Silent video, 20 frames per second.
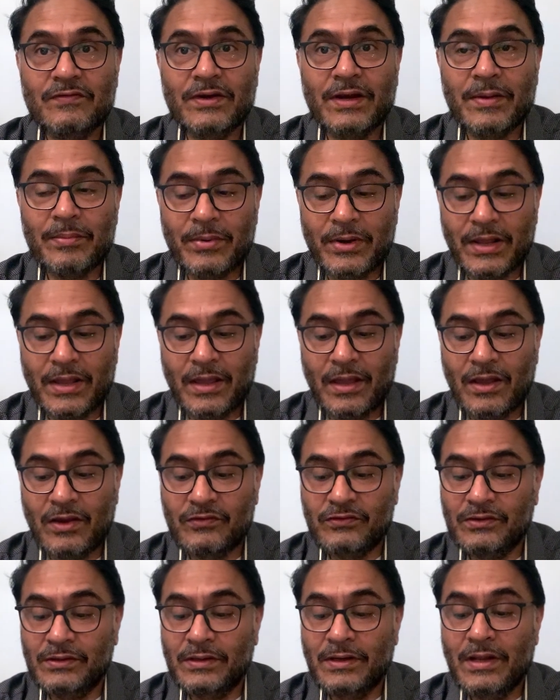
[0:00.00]
in
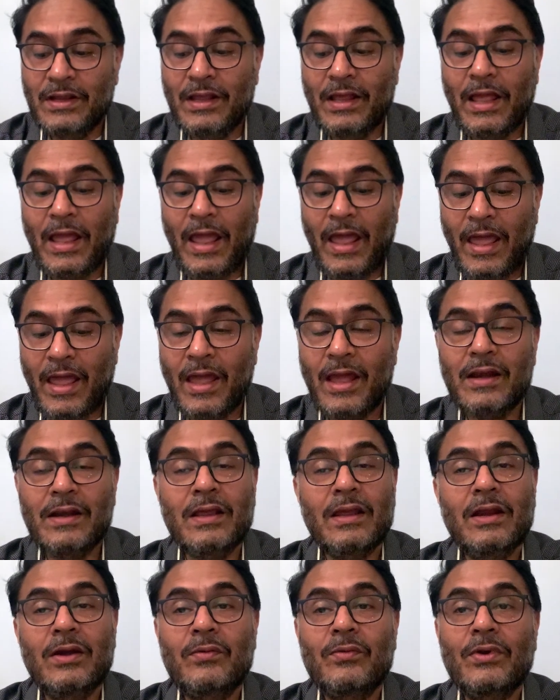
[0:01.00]
application, and
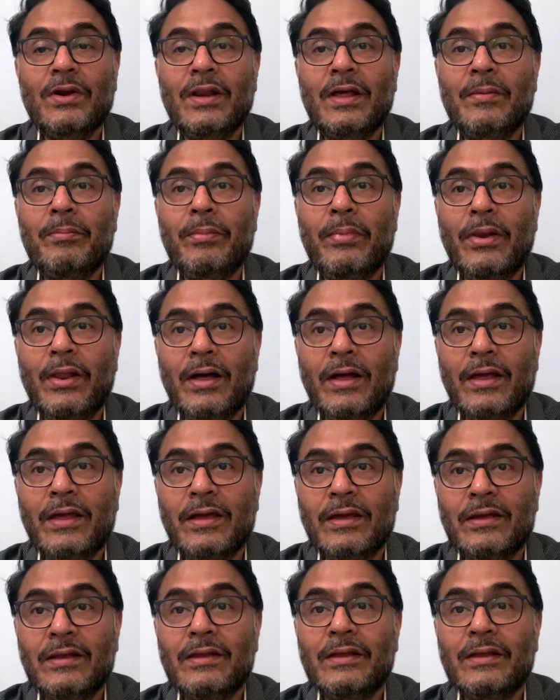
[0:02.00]
it will apply